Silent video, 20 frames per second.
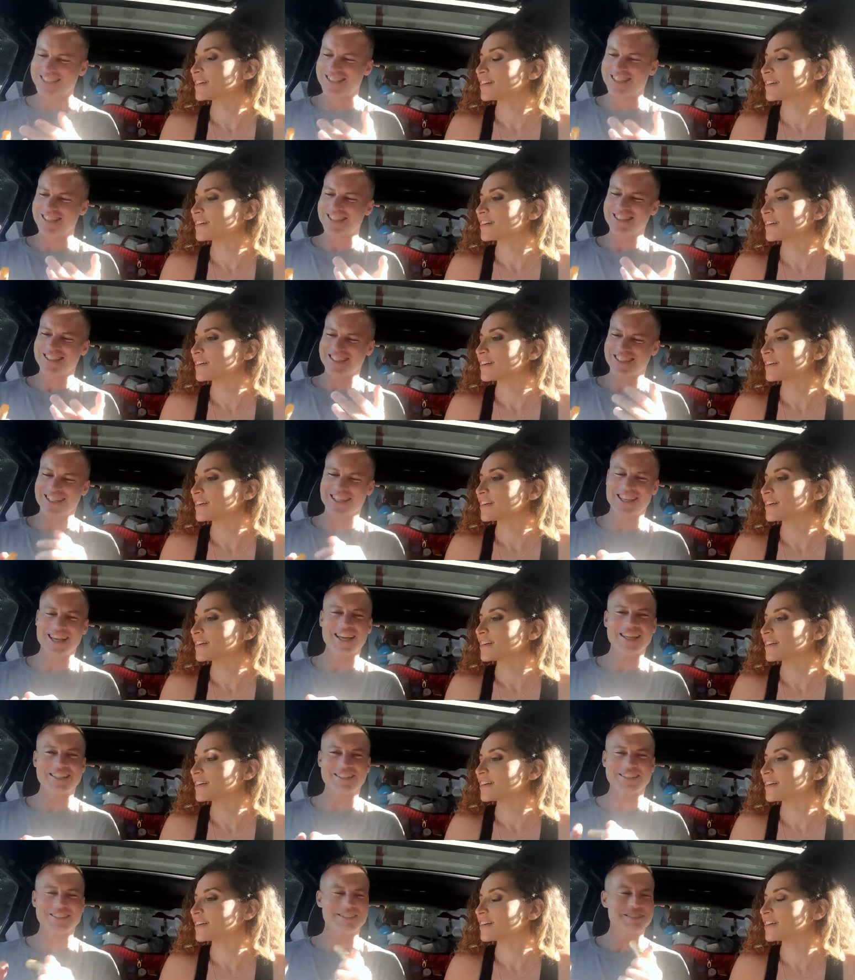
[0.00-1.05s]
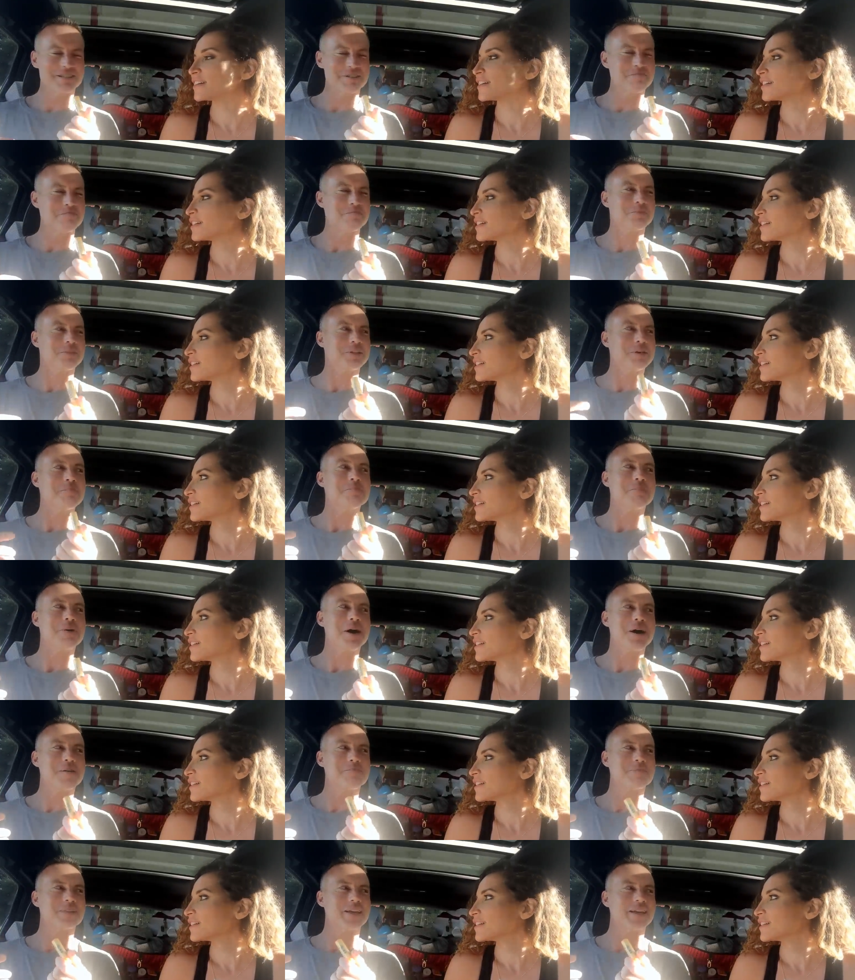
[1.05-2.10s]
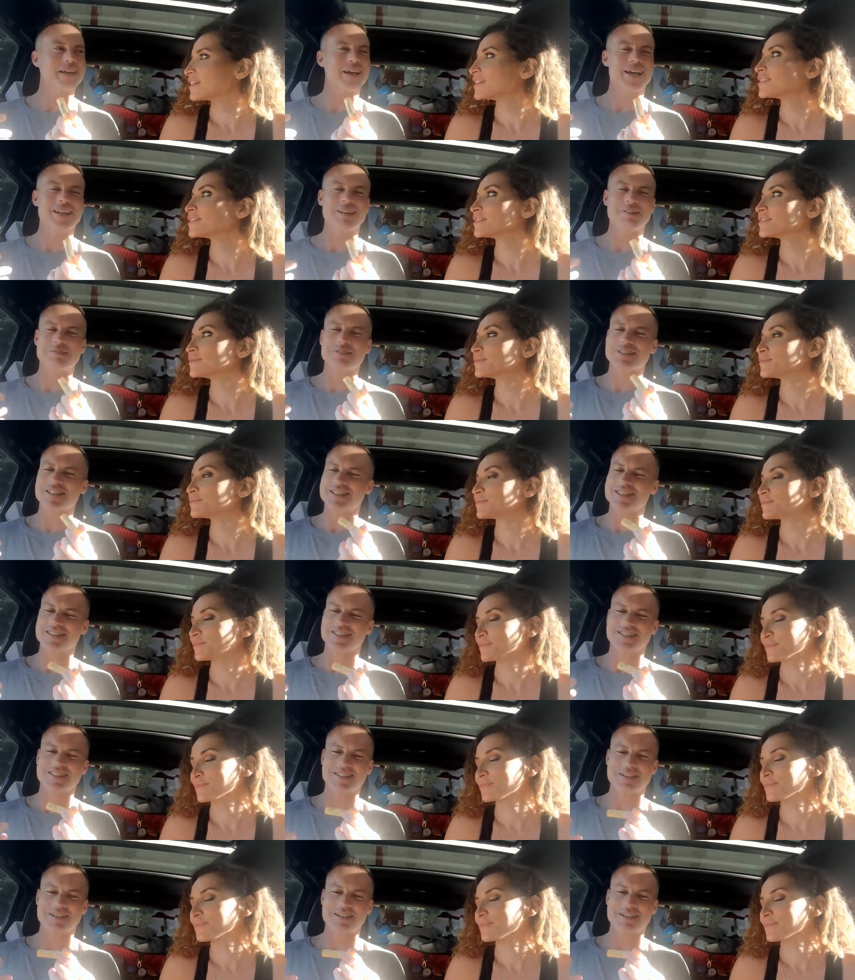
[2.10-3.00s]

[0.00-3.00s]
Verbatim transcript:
Speaker 1: Just to get some lip balm, like, I know it doesn't